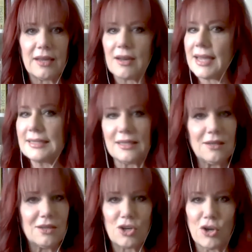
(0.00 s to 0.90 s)
And I
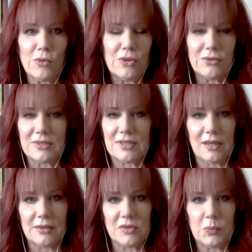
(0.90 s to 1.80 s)
didn't know those
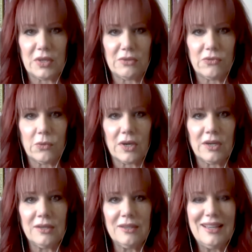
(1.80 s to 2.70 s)
things before.